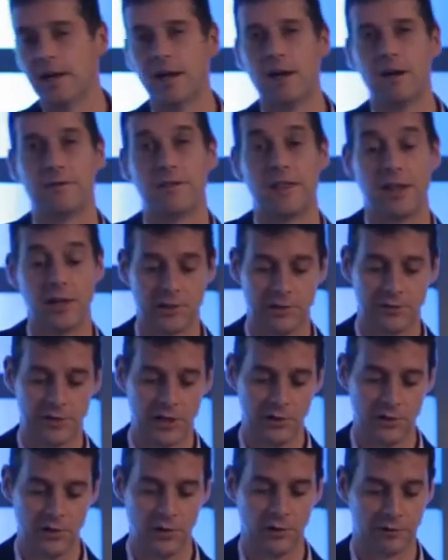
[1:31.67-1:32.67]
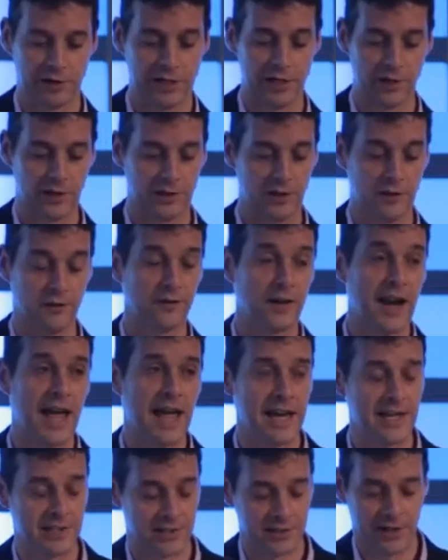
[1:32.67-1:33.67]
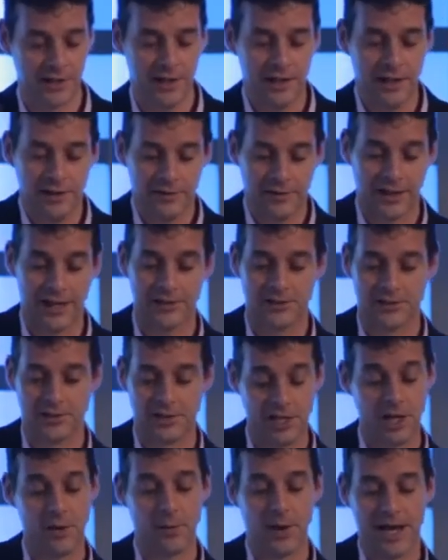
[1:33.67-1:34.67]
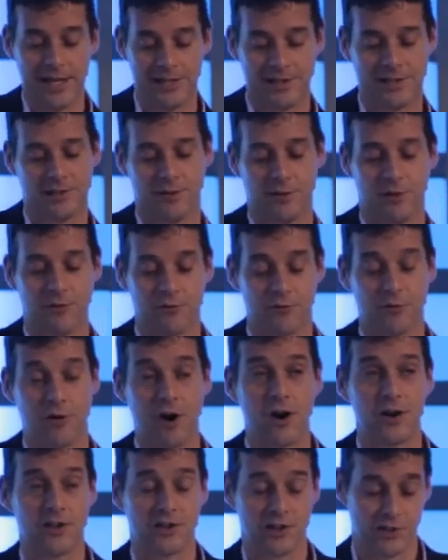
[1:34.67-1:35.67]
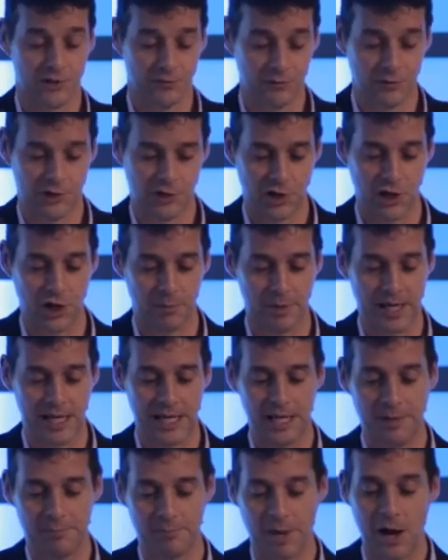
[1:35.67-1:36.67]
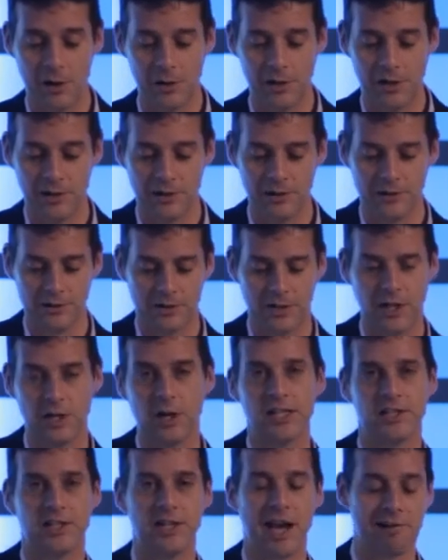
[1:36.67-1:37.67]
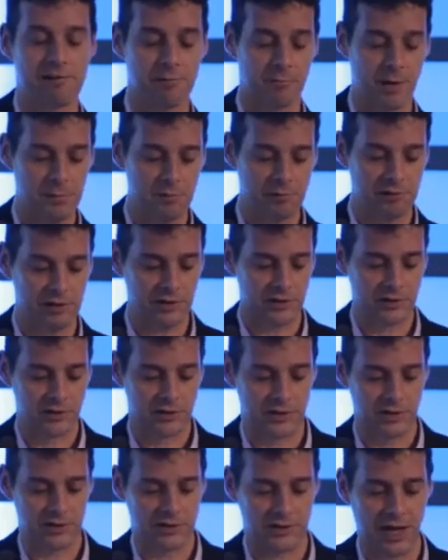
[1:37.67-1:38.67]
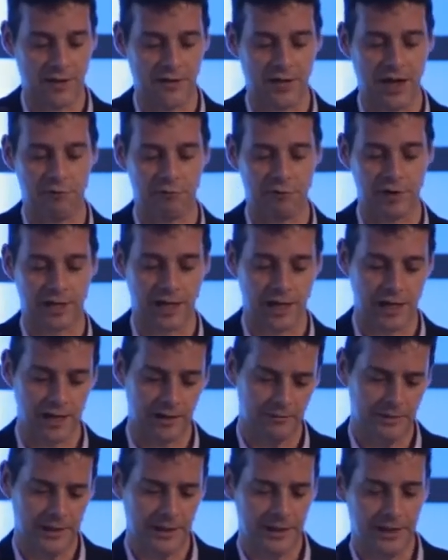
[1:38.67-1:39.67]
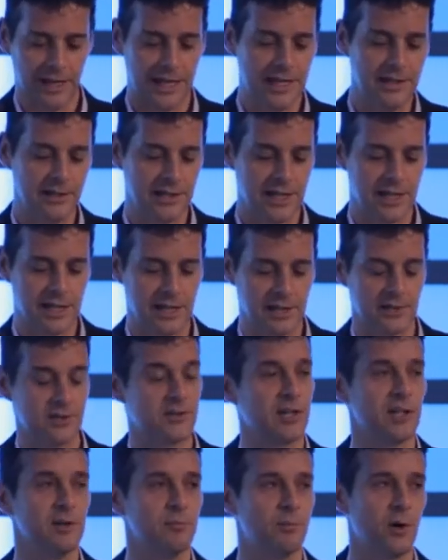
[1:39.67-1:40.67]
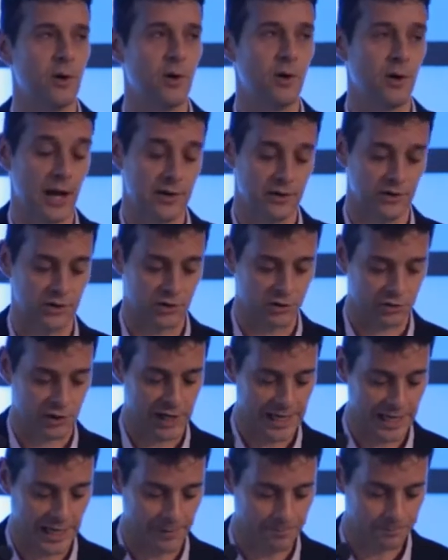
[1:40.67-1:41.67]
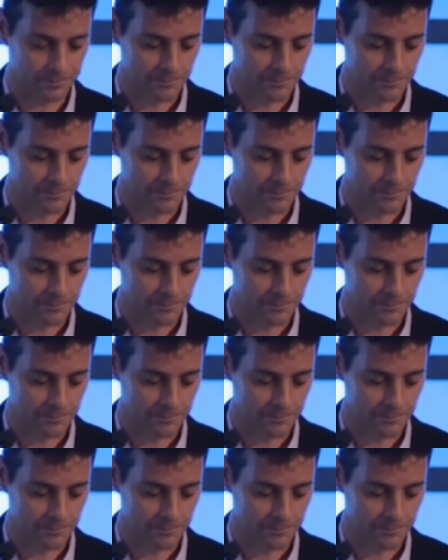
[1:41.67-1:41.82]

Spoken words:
And for those of you not very good at your flags, that's the US, France, Germany, Poland, the United Arab Emirates, South Africa, India, Singapore, and Australia.